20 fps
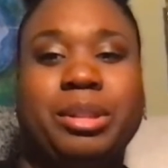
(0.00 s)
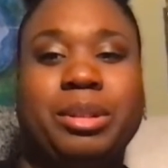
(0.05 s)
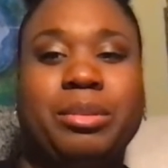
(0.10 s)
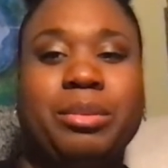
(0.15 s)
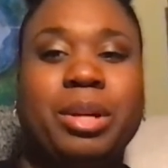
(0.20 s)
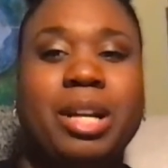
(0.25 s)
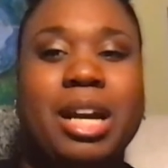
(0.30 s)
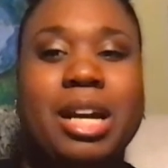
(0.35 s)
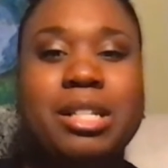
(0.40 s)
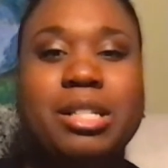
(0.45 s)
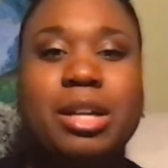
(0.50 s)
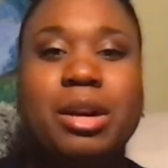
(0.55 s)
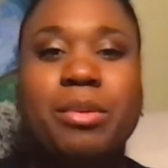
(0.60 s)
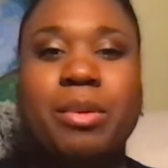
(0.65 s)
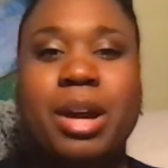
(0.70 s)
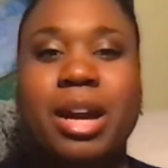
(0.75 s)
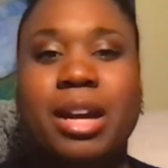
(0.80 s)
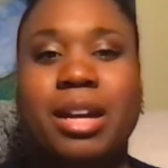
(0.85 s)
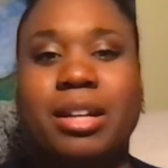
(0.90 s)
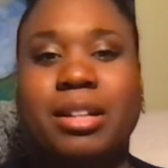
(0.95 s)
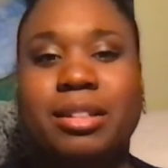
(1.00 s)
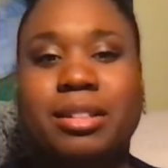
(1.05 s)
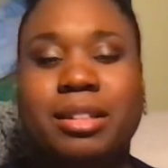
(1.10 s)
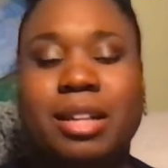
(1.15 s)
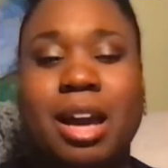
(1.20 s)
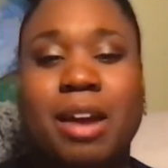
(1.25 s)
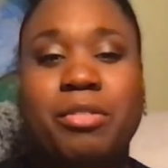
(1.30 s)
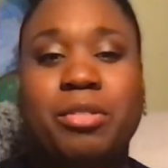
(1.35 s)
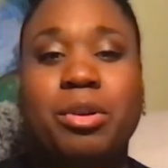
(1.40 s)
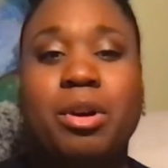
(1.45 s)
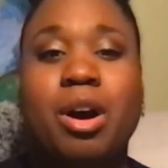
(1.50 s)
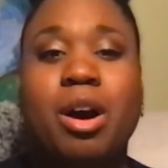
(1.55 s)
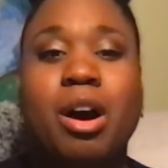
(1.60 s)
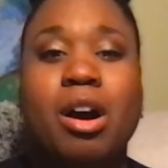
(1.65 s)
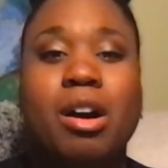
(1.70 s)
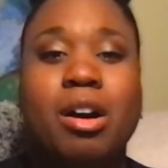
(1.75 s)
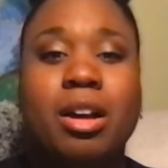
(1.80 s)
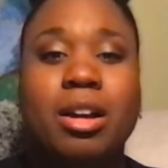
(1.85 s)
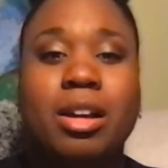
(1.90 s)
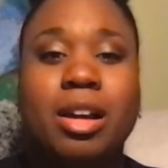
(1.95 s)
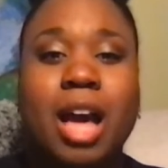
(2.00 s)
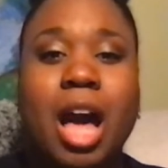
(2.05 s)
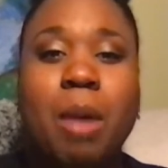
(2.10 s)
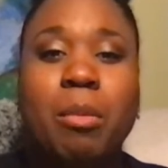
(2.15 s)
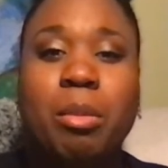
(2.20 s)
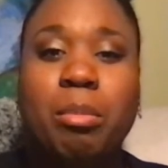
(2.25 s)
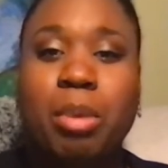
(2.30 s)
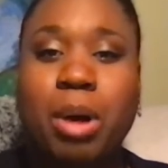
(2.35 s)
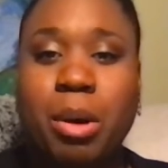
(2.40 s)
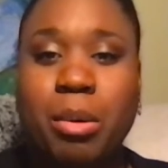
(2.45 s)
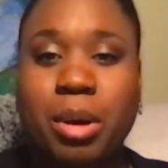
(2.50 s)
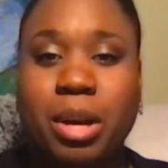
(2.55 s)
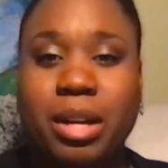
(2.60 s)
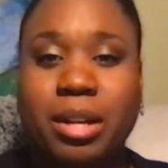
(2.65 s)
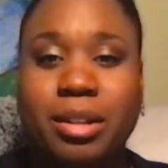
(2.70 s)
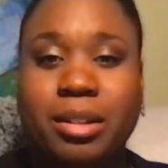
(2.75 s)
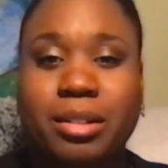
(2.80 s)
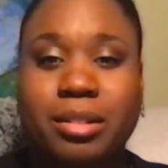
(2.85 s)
"Well, that's all right. After all, I'm a poet.